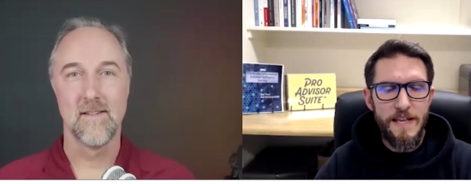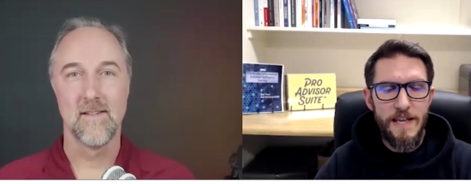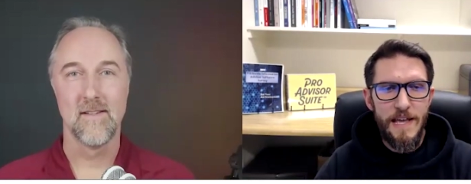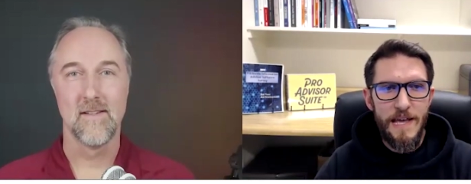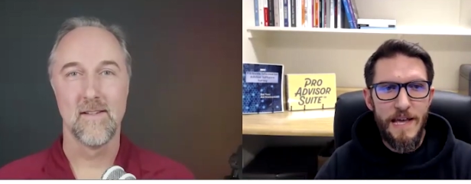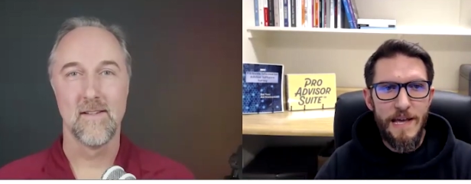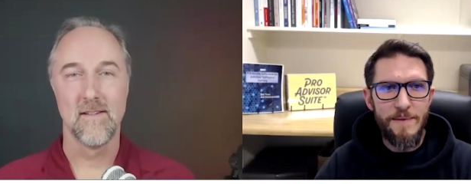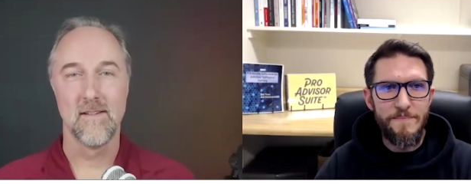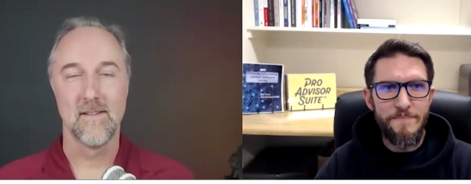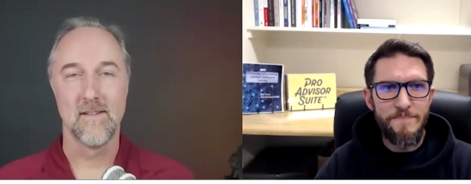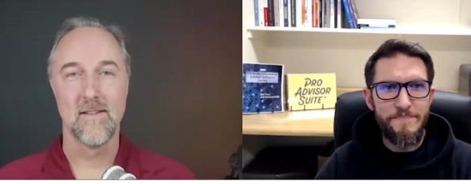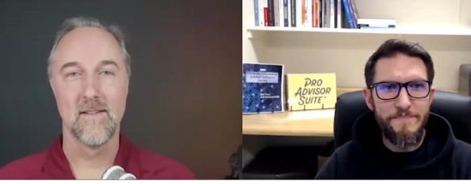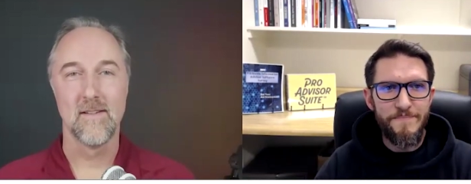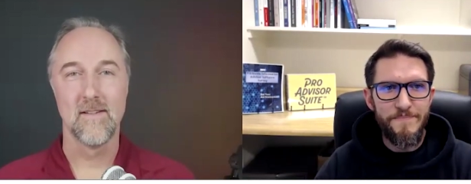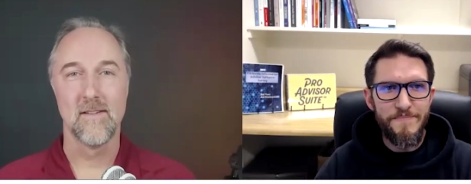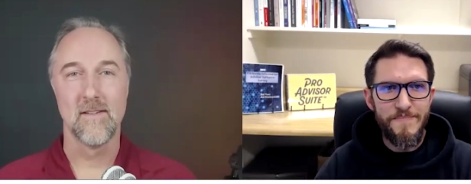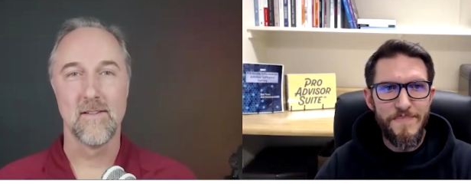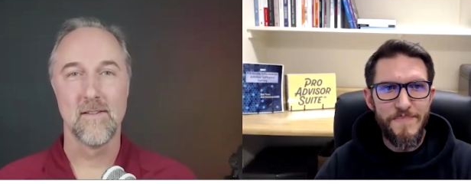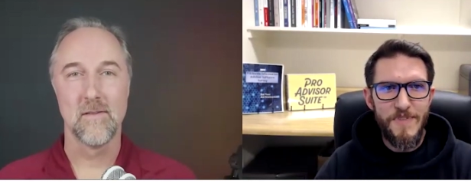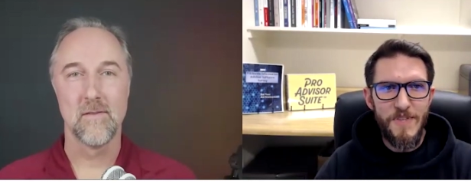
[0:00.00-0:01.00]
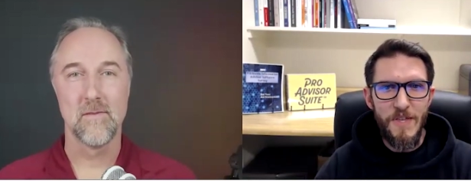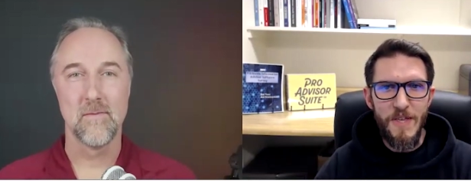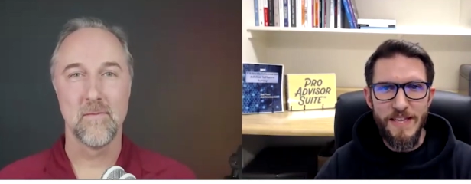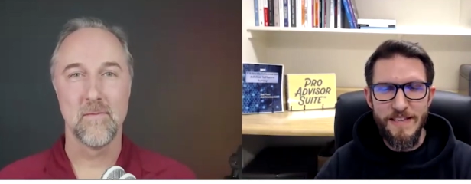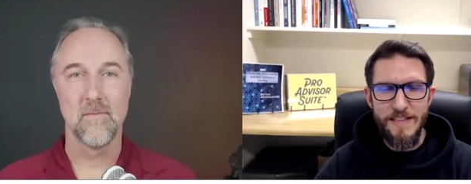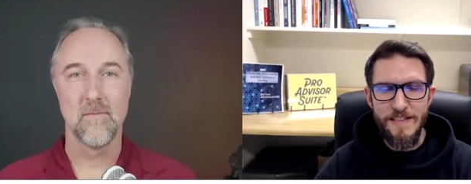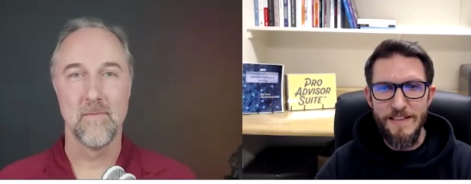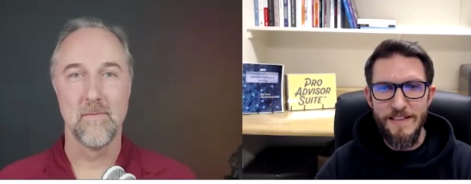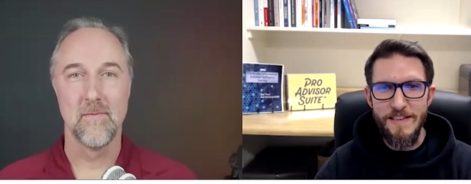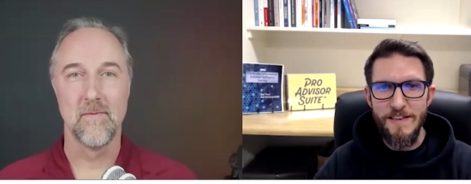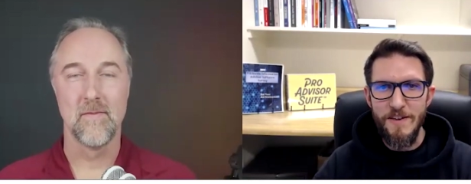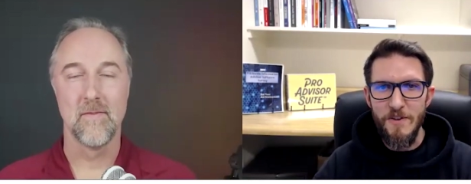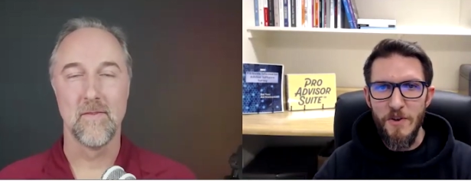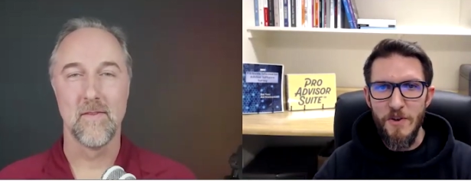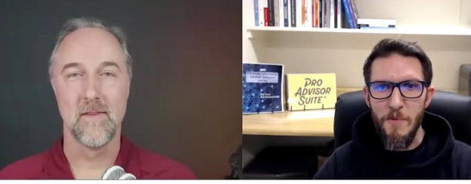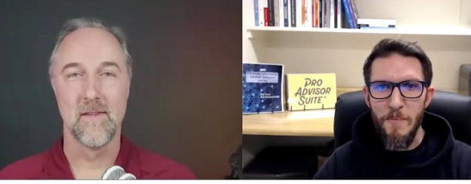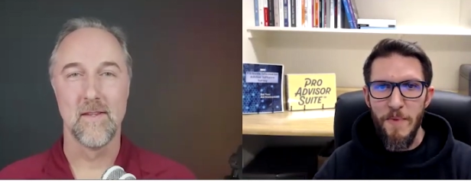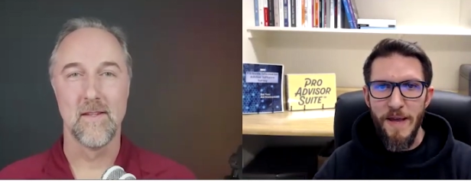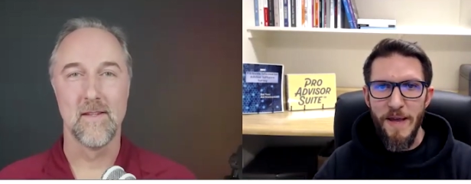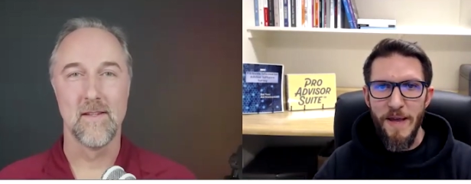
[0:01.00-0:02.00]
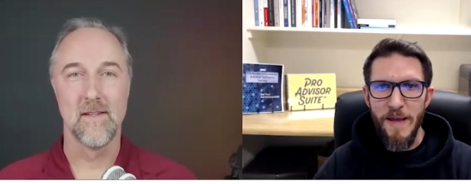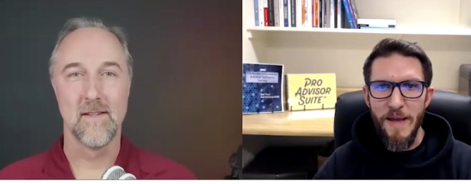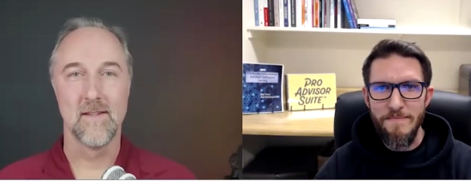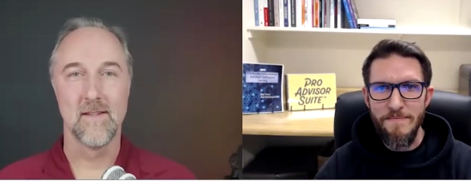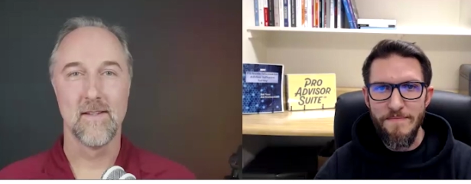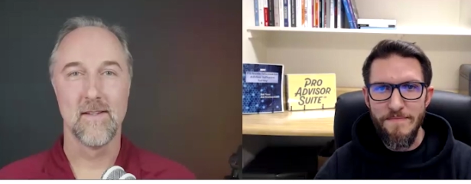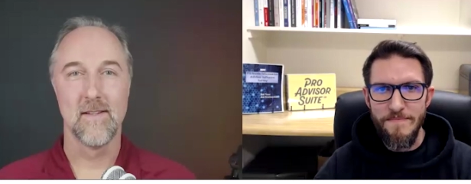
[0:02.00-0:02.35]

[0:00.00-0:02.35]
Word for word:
Speaker 1: Um, so like you know my